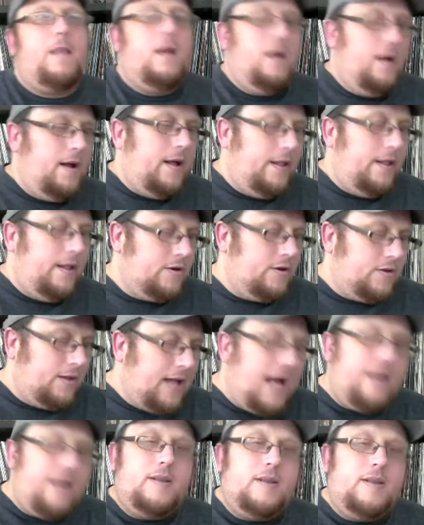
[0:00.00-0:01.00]
And there's a
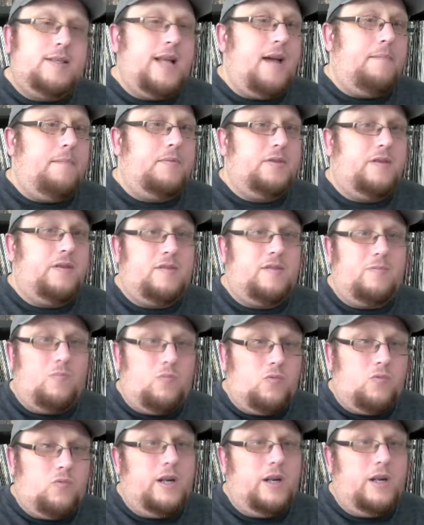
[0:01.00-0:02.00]
lot of examples of
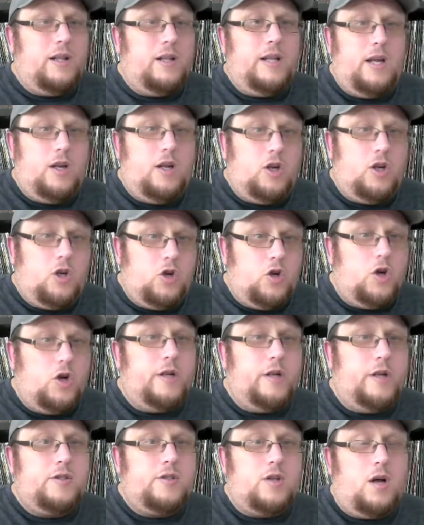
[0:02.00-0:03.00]
some really
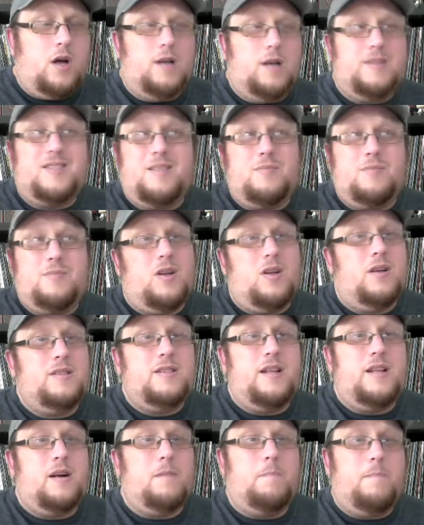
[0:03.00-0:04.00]
good songs. Some songs
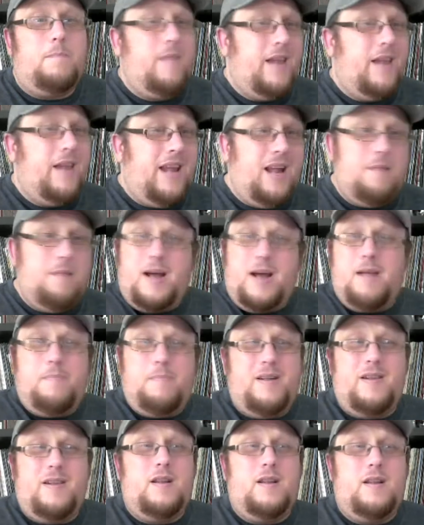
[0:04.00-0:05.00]
that are, in my
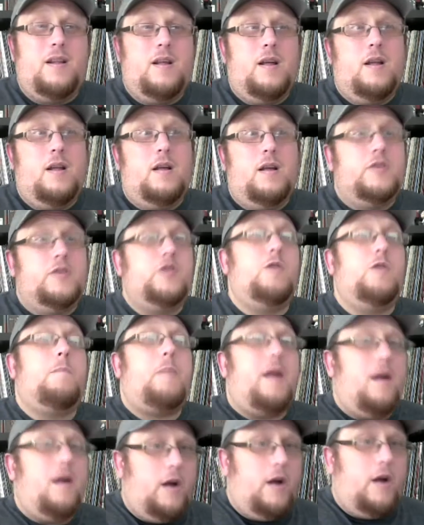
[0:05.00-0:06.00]
opinion,
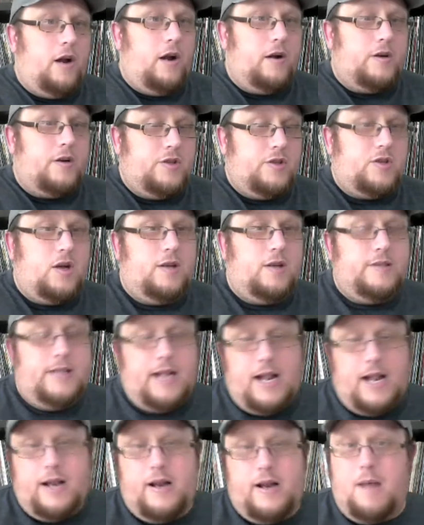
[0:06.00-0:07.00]
superior to songs that
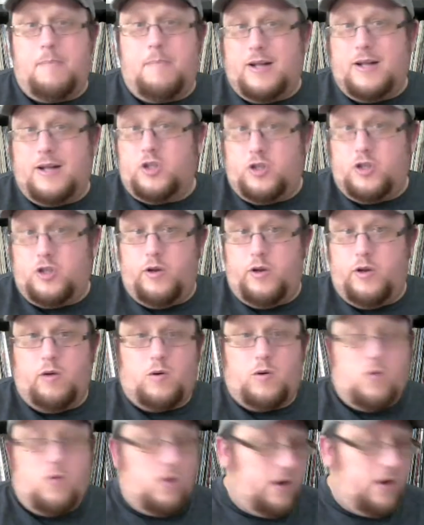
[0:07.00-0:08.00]
ended up on studio
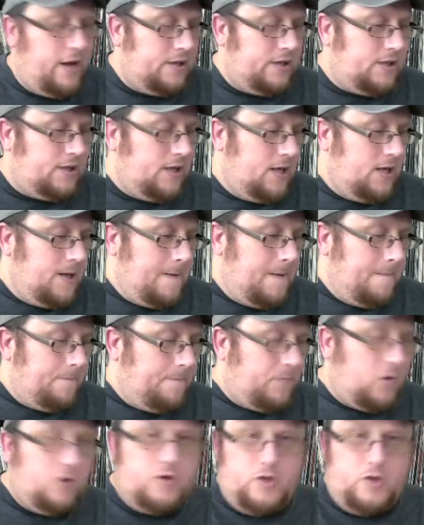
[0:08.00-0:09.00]
recordings
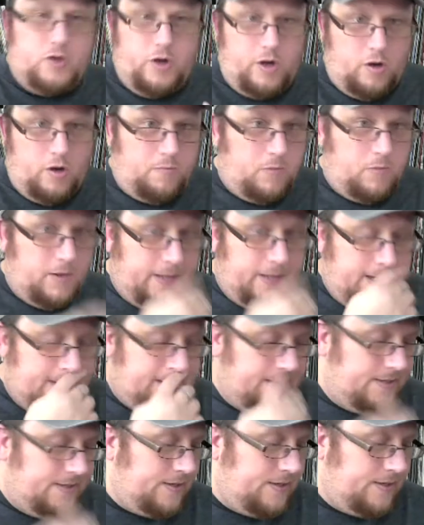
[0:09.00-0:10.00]
or studio
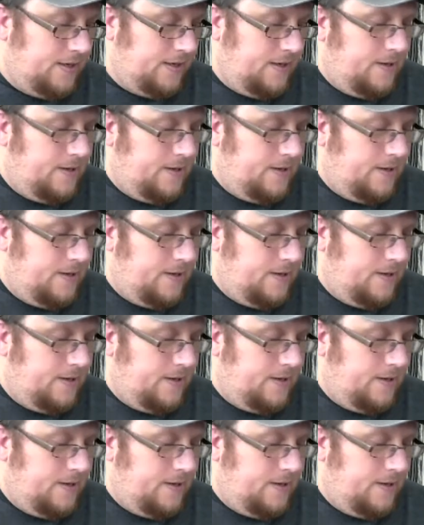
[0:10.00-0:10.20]
releases.